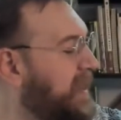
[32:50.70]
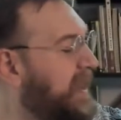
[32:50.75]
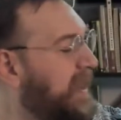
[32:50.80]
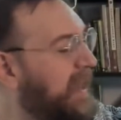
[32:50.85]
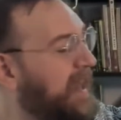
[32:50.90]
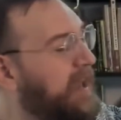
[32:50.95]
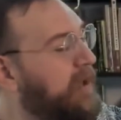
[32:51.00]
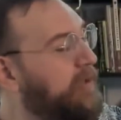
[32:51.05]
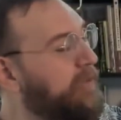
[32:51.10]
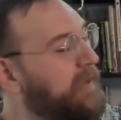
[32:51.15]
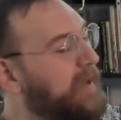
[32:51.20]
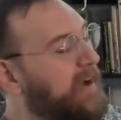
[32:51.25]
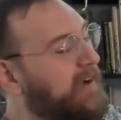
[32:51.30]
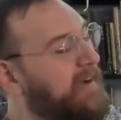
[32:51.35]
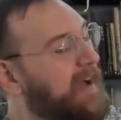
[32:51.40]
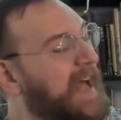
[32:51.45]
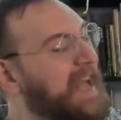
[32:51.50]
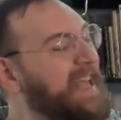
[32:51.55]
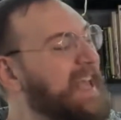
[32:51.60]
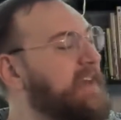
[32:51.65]
Healthcare,
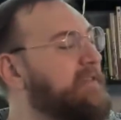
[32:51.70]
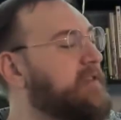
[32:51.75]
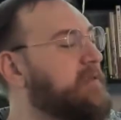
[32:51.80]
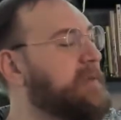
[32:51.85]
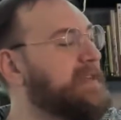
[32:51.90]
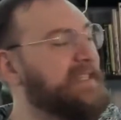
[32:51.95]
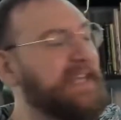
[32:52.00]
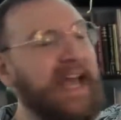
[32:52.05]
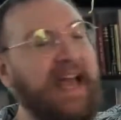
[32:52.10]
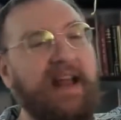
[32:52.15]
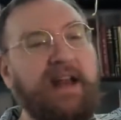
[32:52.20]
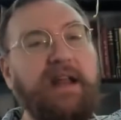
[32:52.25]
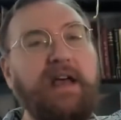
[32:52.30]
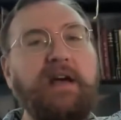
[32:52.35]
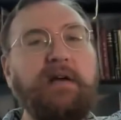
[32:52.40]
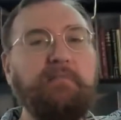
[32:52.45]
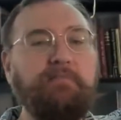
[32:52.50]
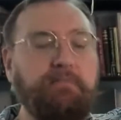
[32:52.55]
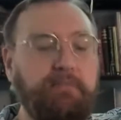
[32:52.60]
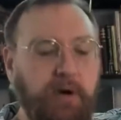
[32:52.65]
I gave them a 10,
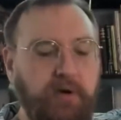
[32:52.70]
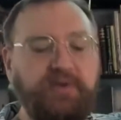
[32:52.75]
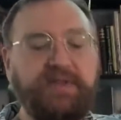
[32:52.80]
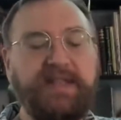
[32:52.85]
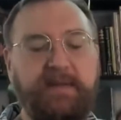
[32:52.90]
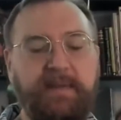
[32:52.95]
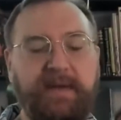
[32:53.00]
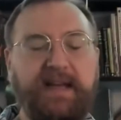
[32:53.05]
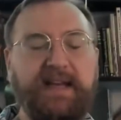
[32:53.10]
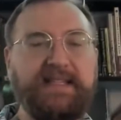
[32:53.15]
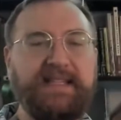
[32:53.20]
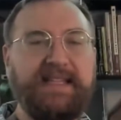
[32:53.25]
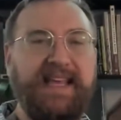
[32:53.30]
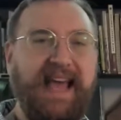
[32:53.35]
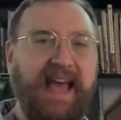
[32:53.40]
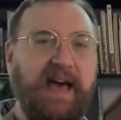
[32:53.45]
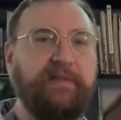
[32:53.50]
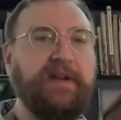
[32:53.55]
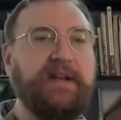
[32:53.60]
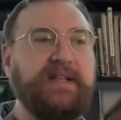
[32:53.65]
mostly because of
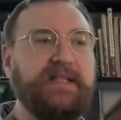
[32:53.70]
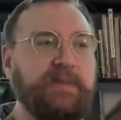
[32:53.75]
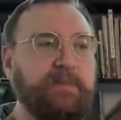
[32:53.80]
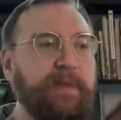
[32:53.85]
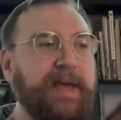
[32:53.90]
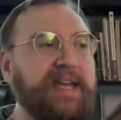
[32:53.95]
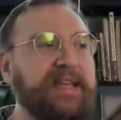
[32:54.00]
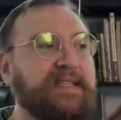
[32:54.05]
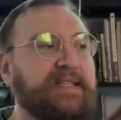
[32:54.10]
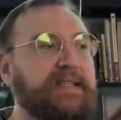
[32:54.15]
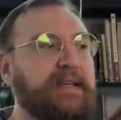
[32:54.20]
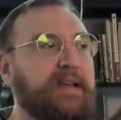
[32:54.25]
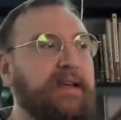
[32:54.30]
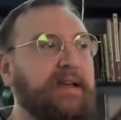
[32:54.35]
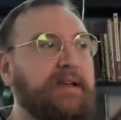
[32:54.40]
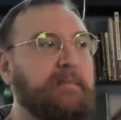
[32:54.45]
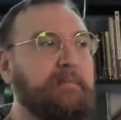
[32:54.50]
the evidence-based